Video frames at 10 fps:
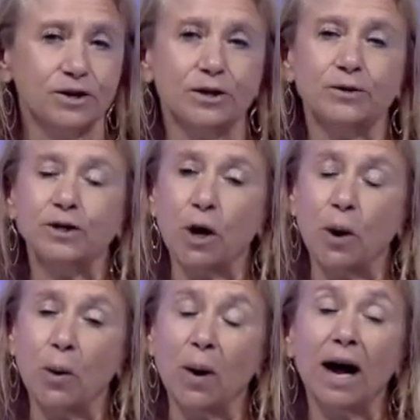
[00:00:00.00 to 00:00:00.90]

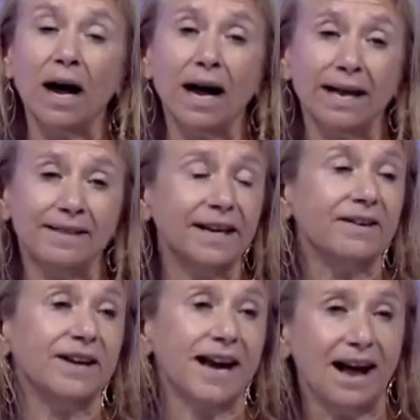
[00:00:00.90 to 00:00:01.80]
So I live in
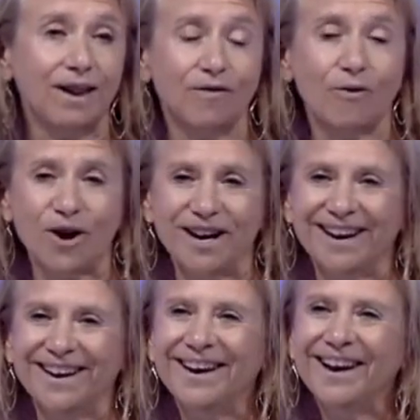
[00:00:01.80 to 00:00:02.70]
California,
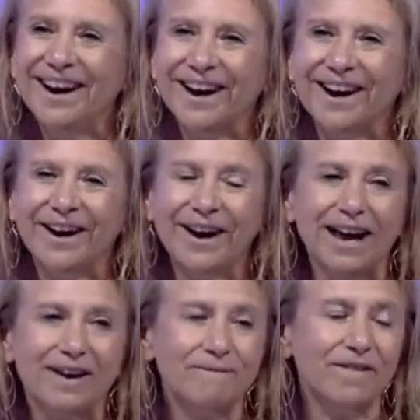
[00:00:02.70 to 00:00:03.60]
and
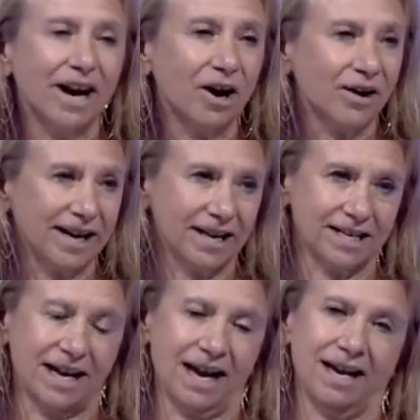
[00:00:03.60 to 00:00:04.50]
I'm very
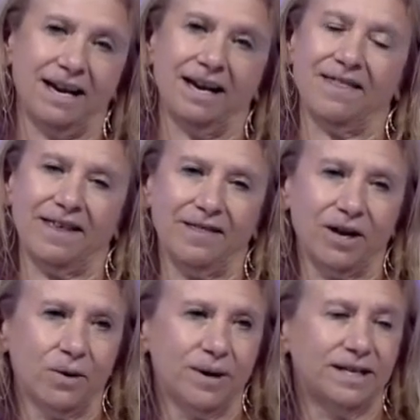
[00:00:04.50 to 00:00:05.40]
excited that there
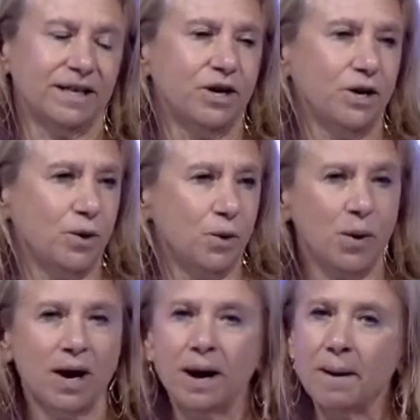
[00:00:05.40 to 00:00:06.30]
is a new
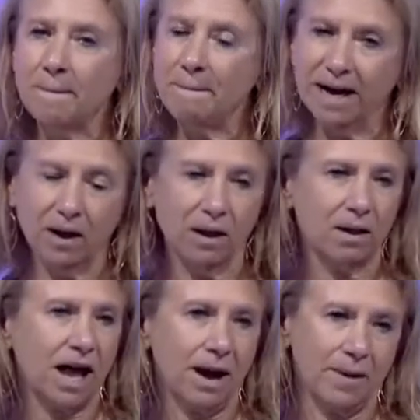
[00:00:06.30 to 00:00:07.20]
bill
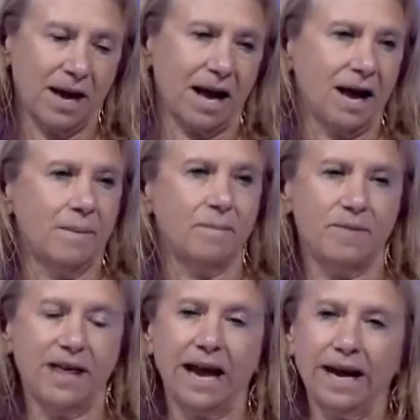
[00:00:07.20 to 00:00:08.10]
coming up, the
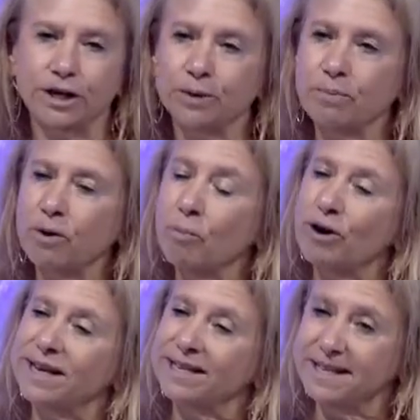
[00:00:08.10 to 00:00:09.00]
Age
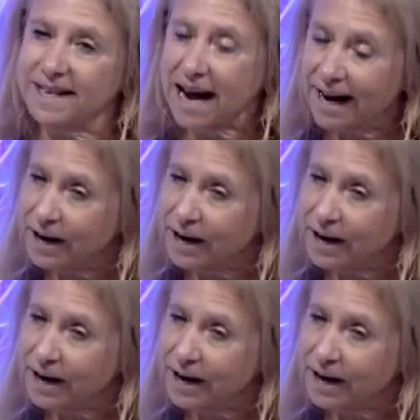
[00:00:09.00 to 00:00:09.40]
Appropriate Design